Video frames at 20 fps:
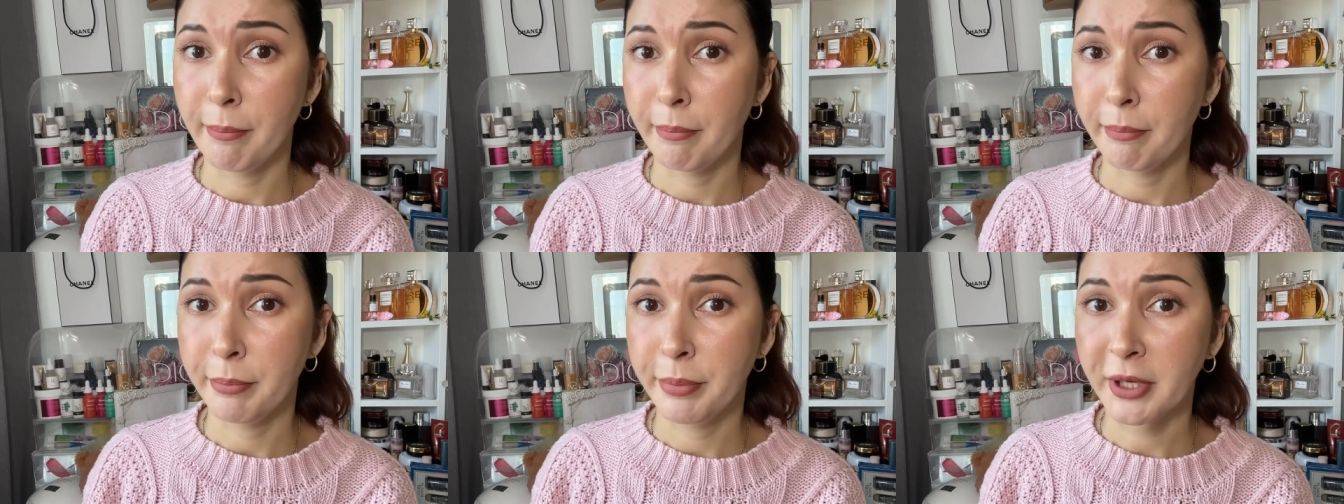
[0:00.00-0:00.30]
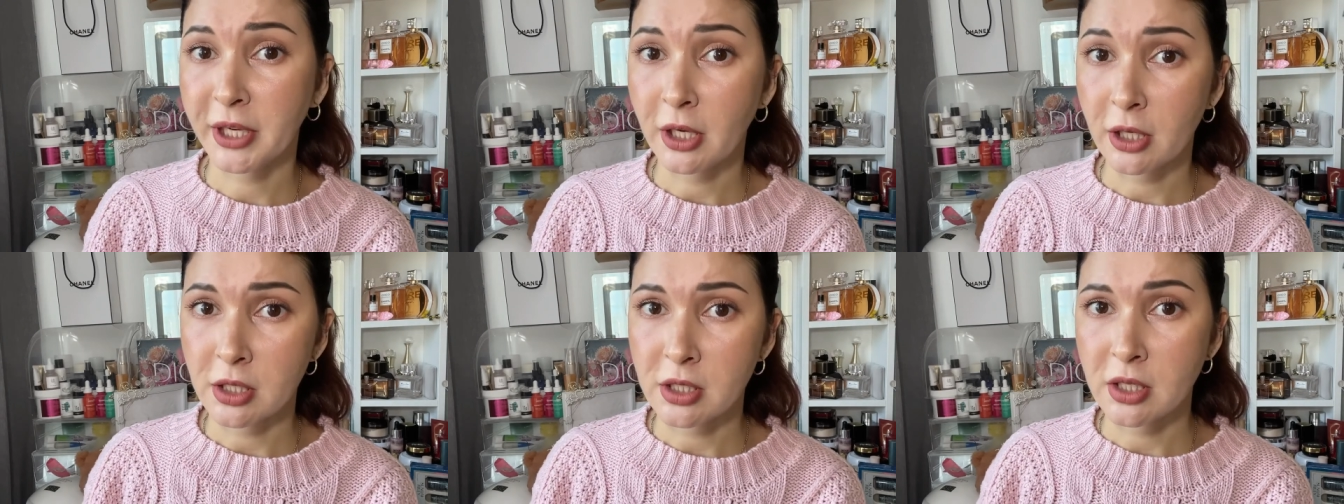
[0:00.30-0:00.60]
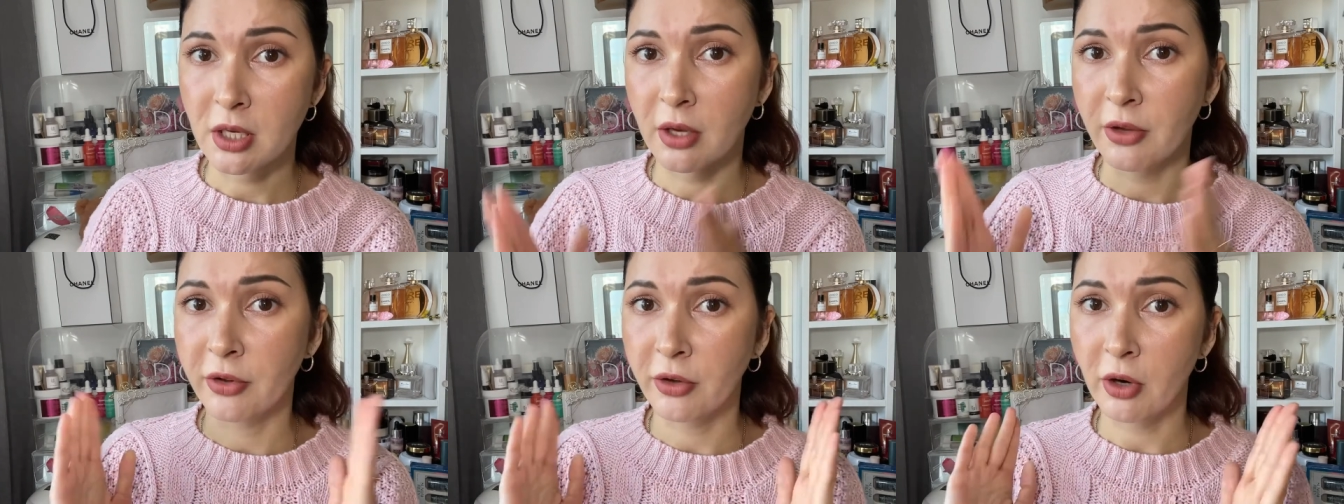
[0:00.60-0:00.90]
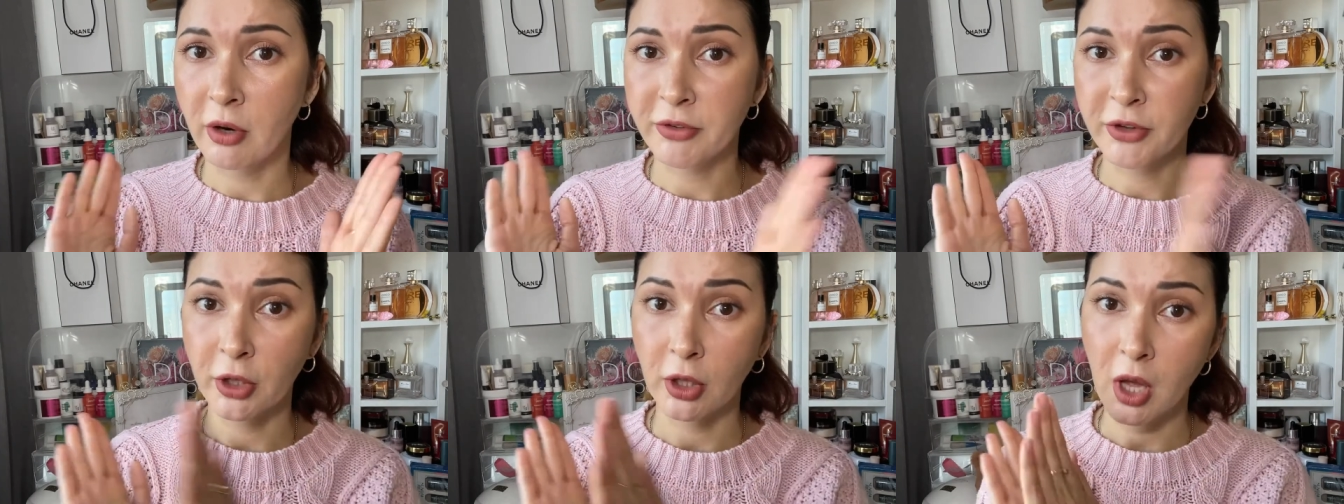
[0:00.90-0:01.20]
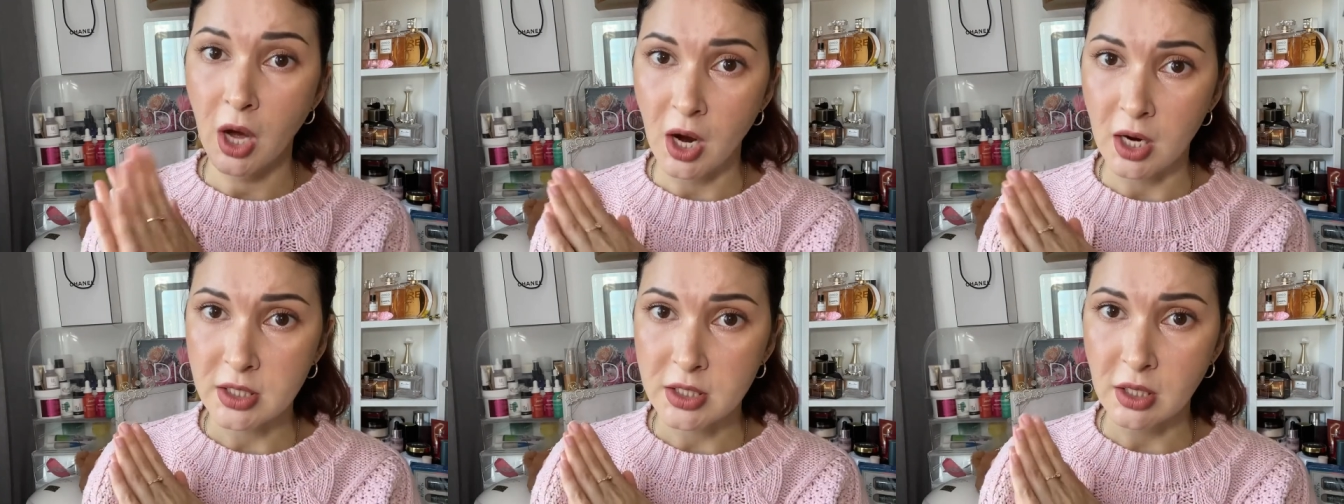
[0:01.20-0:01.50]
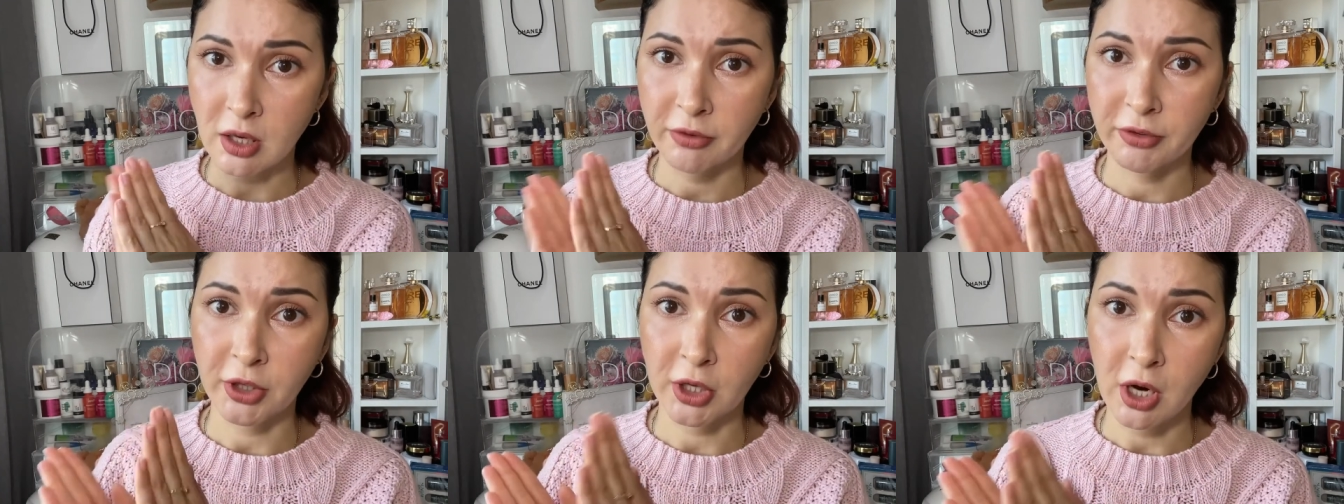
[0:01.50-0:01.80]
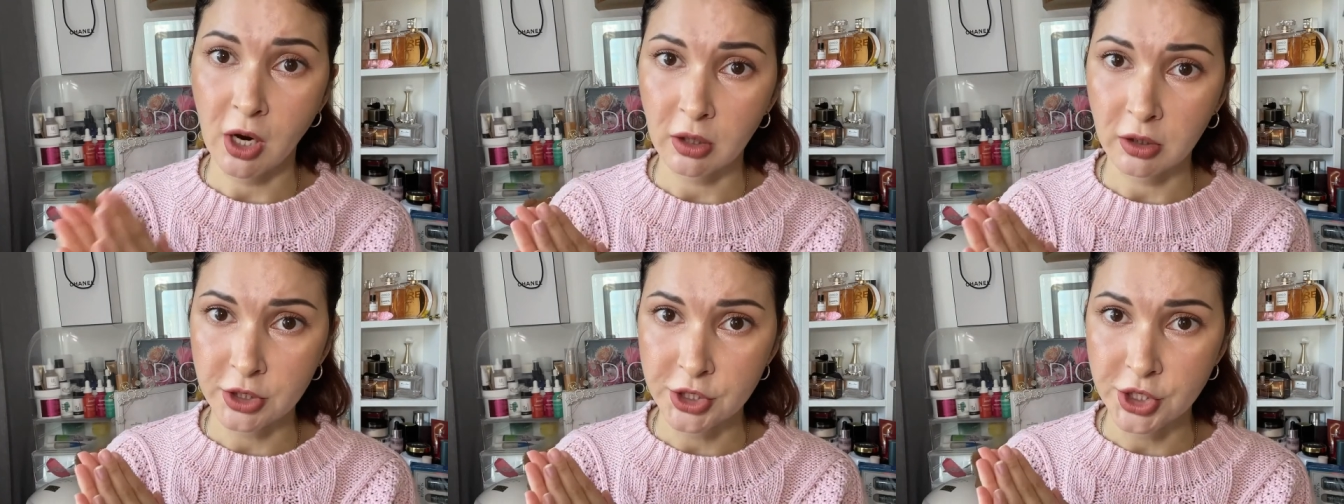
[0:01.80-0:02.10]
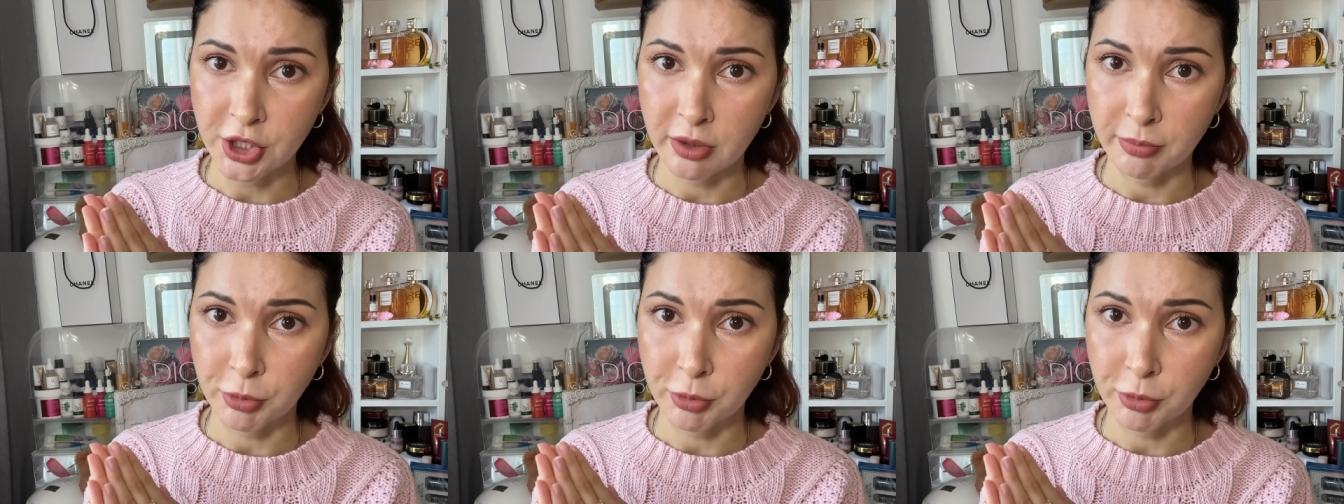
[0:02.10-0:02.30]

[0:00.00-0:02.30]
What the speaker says: because of the loss of the collagen